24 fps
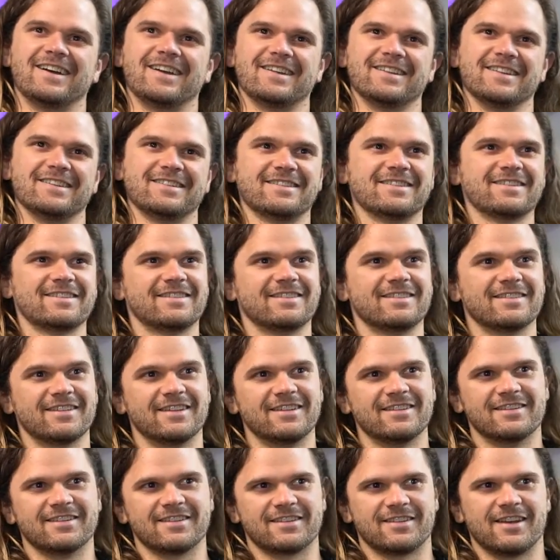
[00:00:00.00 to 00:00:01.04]
This
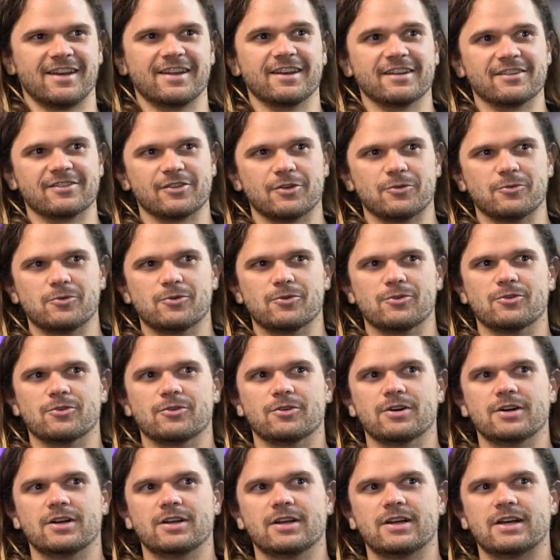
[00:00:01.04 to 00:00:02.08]
is exciting. So
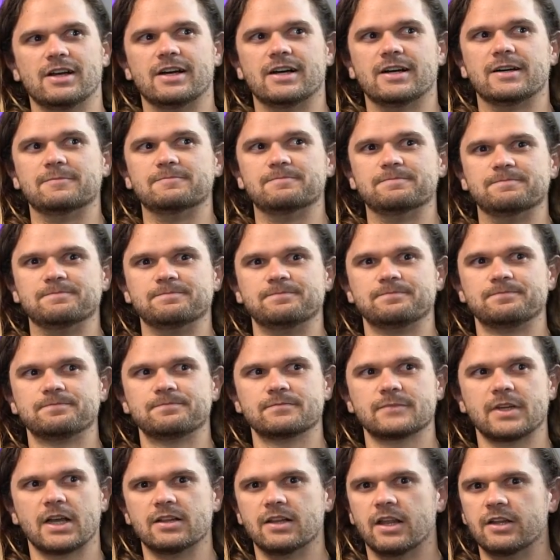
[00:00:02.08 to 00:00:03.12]
we'll
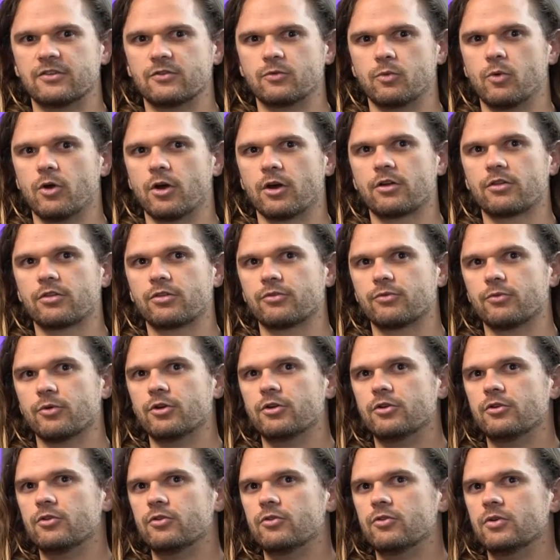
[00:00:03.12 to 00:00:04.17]
let's work
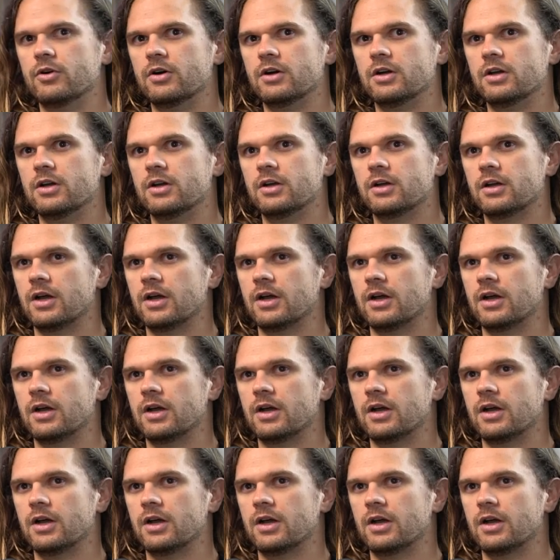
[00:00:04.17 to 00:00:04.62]
through.